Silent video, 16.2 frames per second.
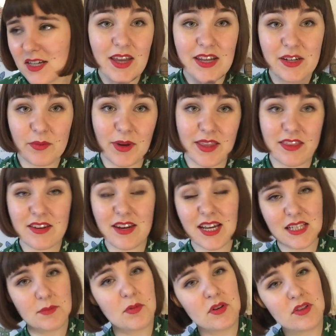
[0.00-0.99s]
Anyway, the
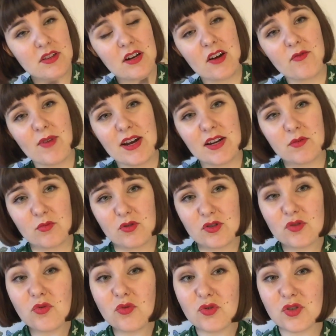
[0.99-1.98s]
next book that I read
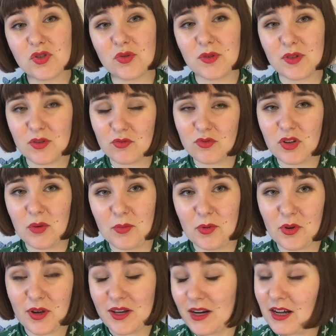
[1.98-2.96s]
was also an
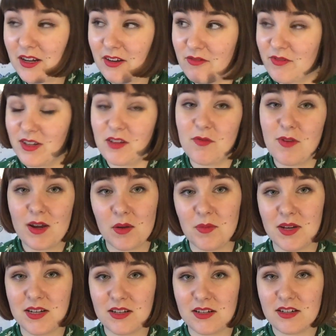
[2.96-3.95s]
audiobook, and I can really
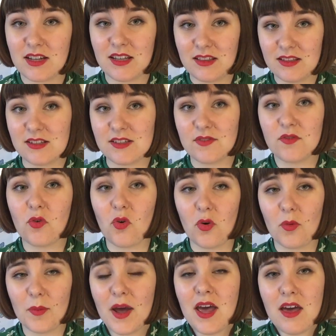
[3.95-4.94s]
recommend it in this
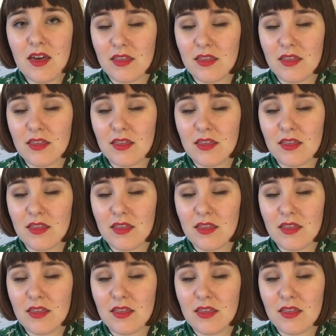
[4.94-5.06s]
form.